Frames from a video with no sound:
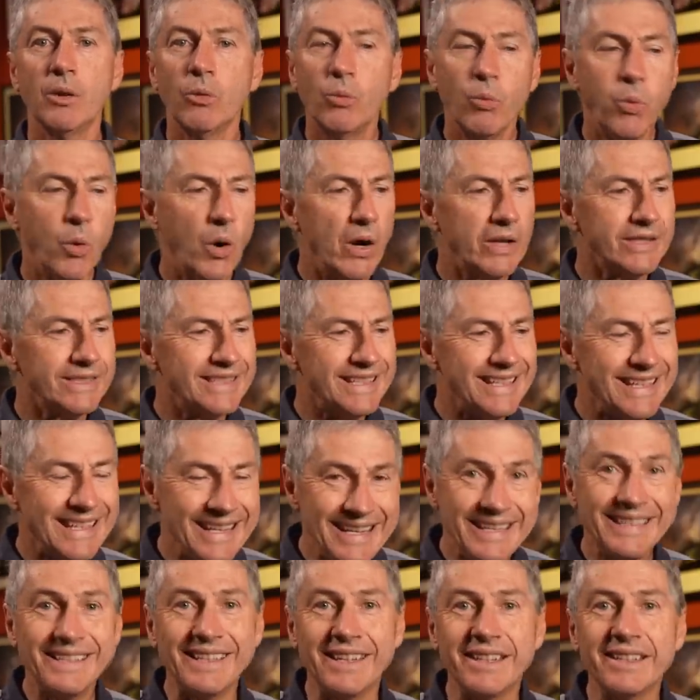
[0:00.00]
What
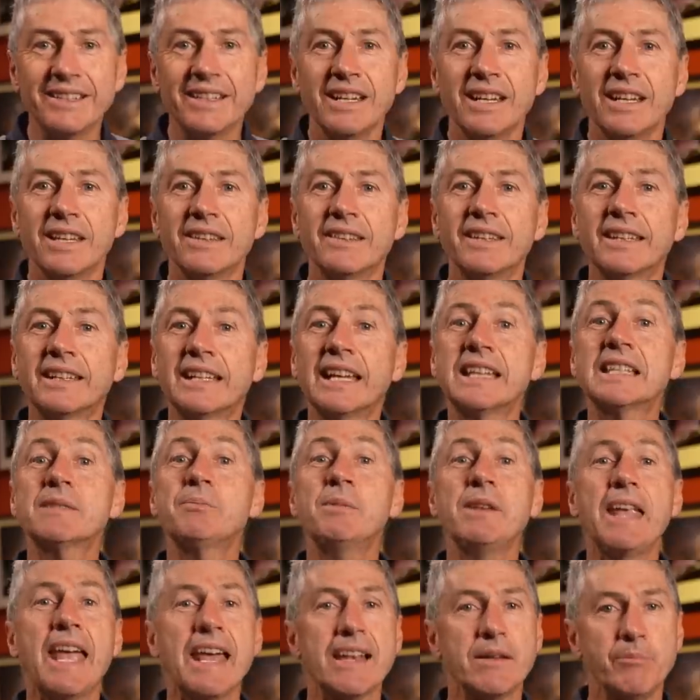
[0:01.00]
is it that gets
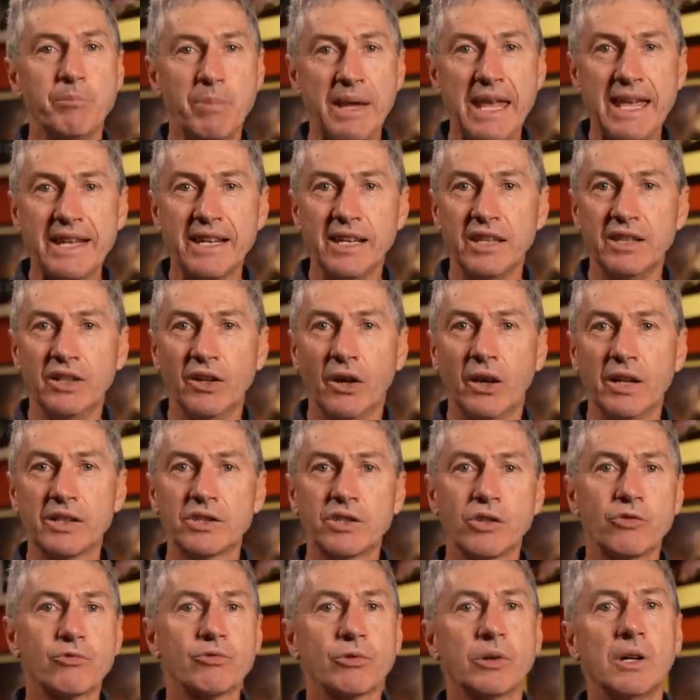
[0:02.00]
me out of bed at night
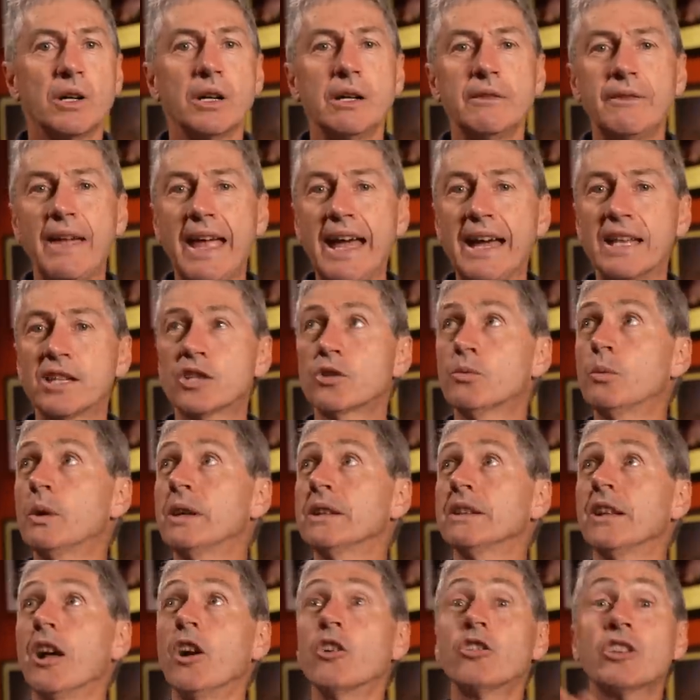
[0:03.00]
to drive out to
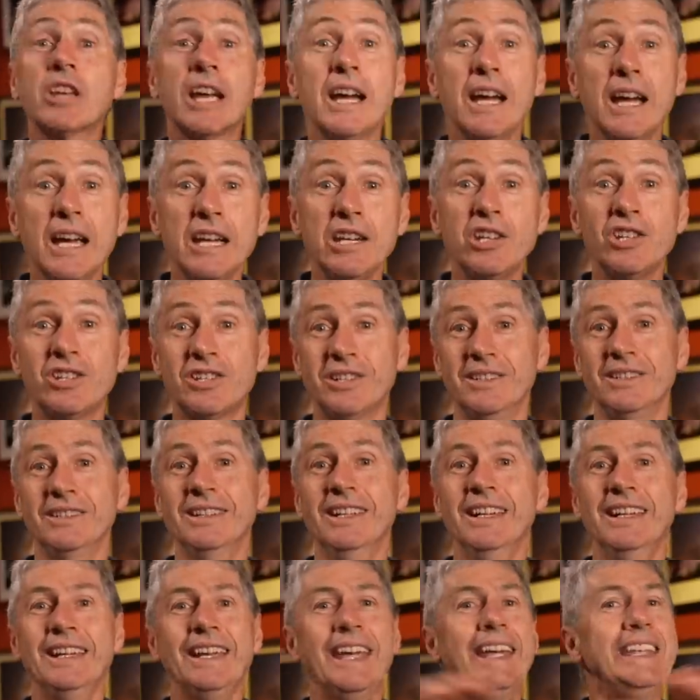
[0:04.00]
a
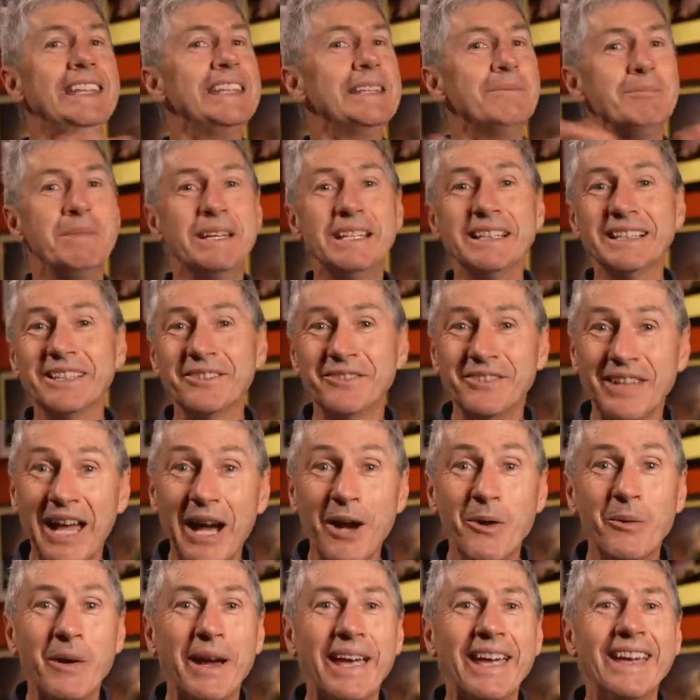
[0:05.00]
location in the middle of
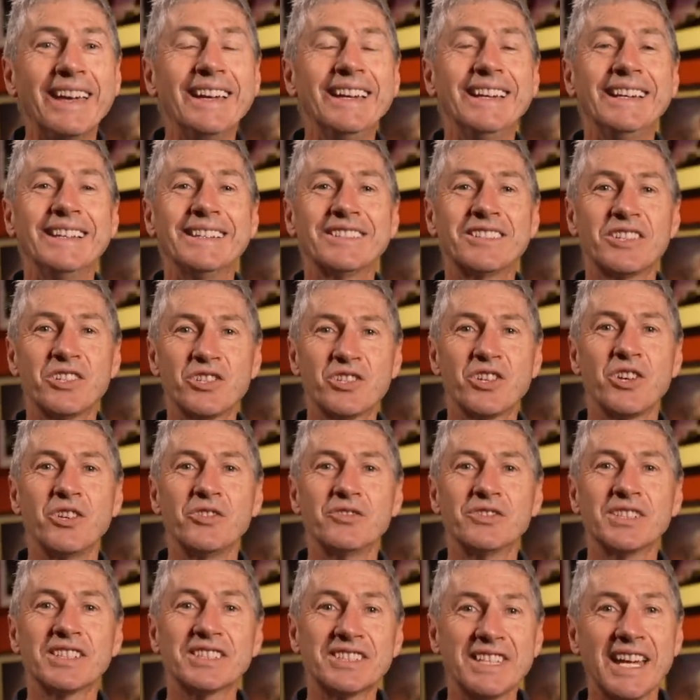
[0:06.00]
nowhere to
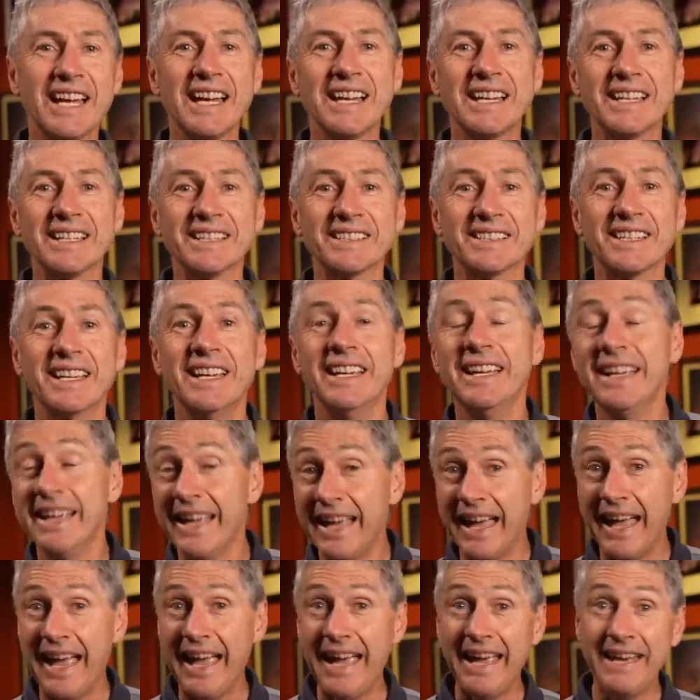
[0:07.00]
shoot the stars?
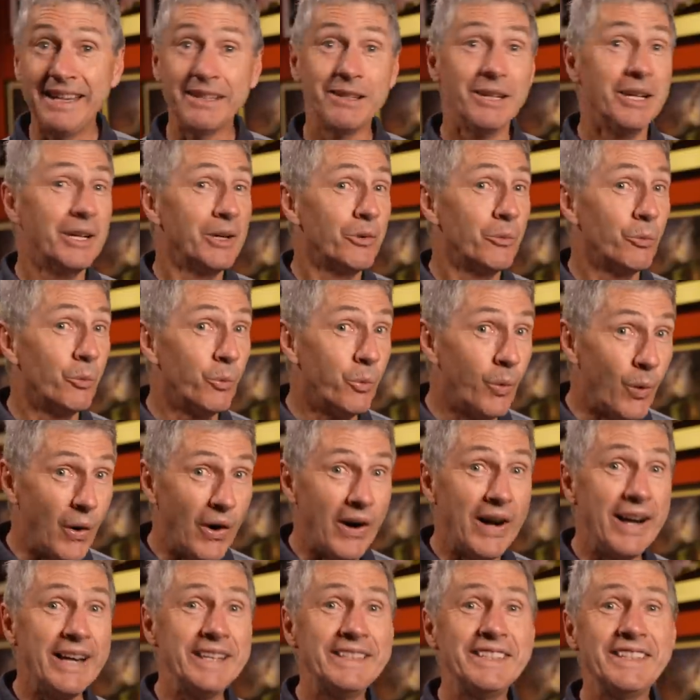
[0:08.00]
And
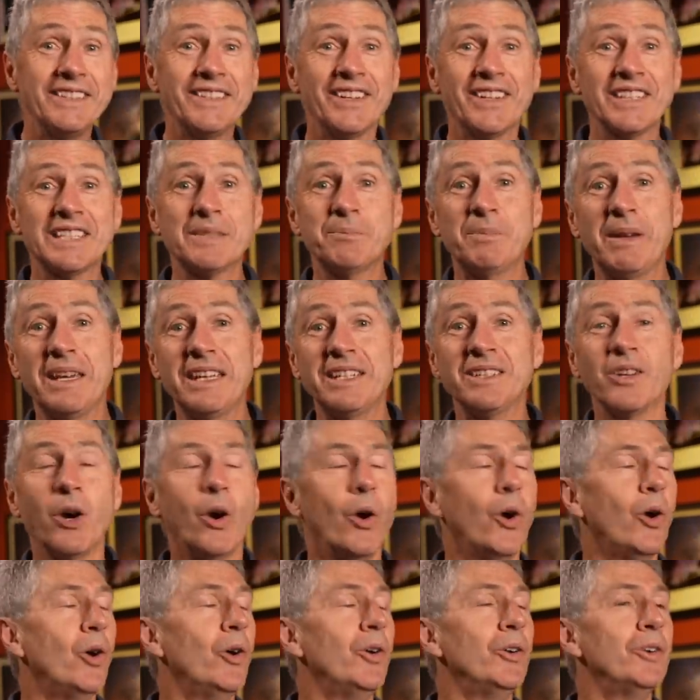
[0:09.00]
why did I spend
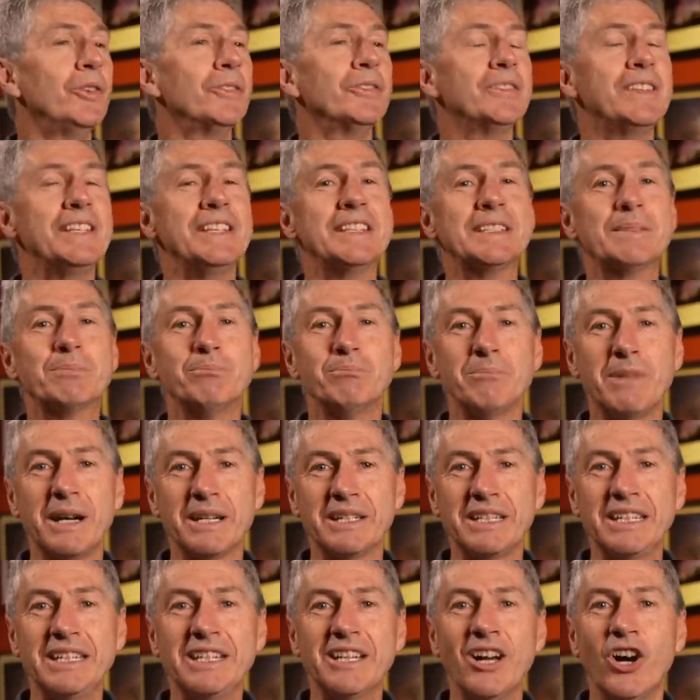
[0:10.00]
all this
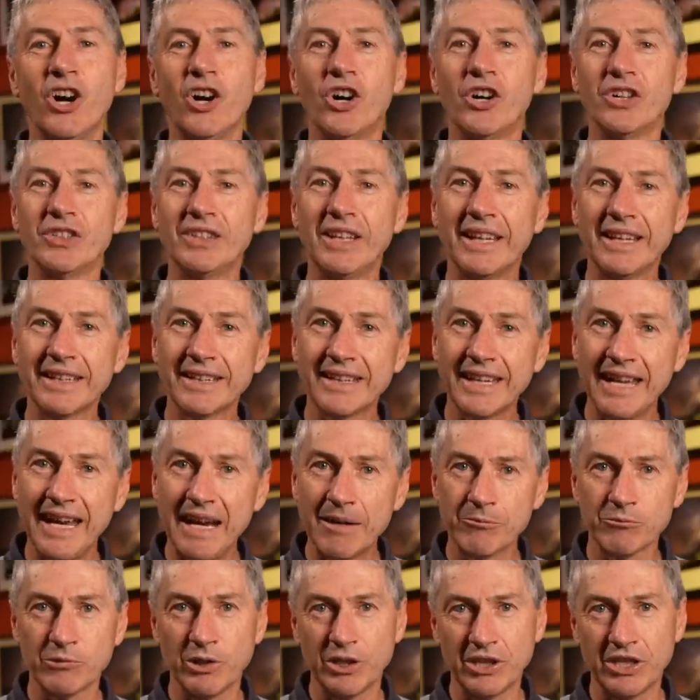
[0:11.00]
money on
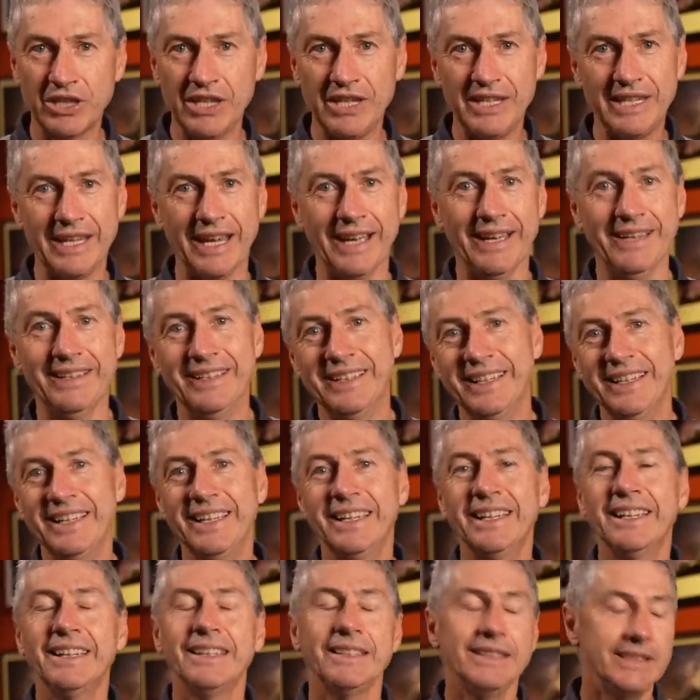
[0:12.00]
camera gear?
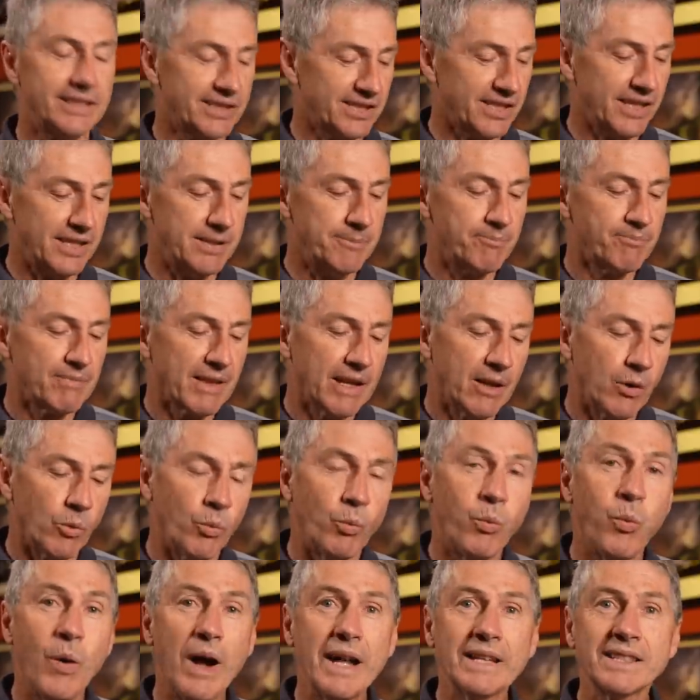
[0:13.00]
You see,
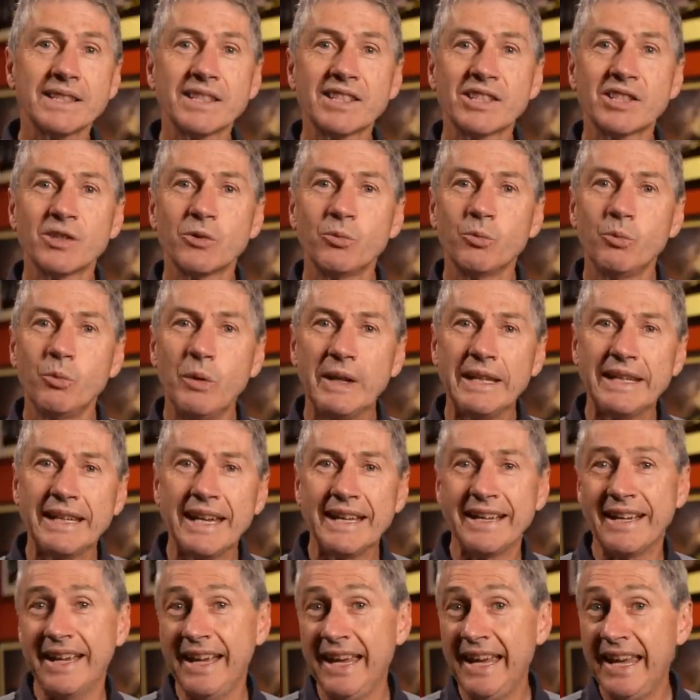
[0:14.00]
once we
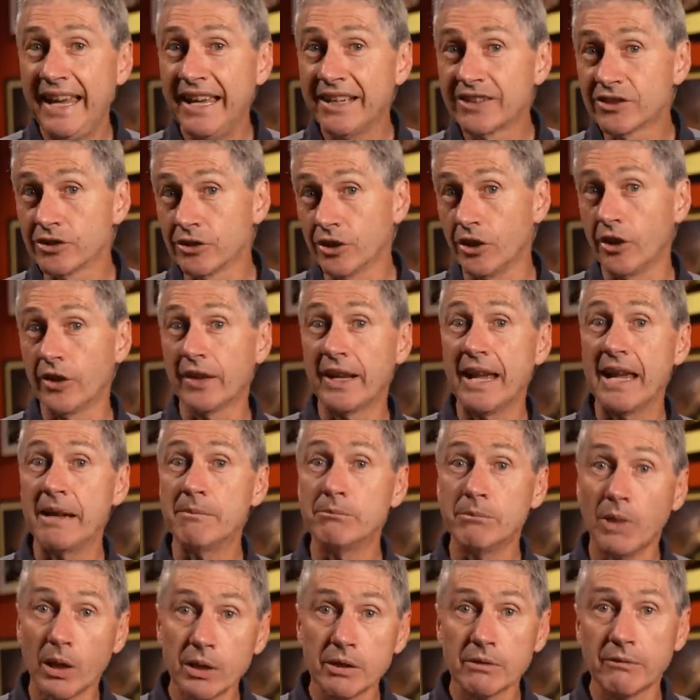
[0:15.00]
get a handle on our
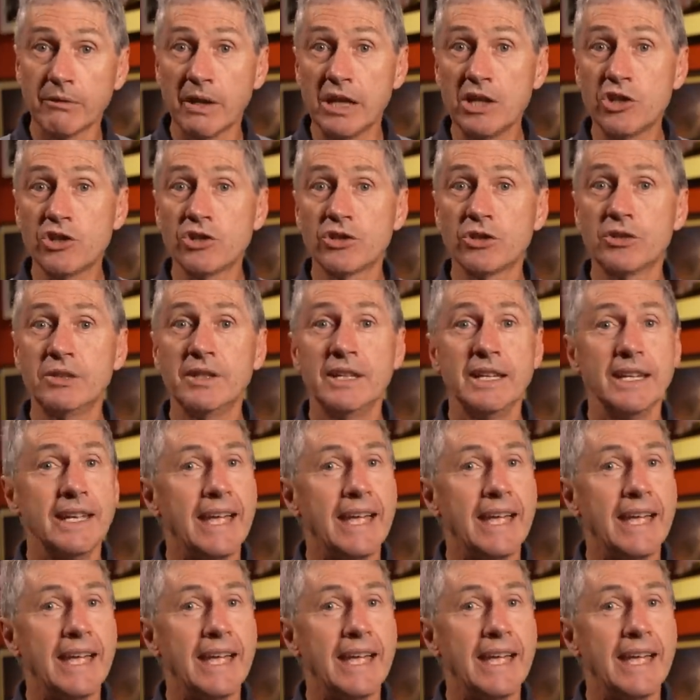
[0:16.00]
motivation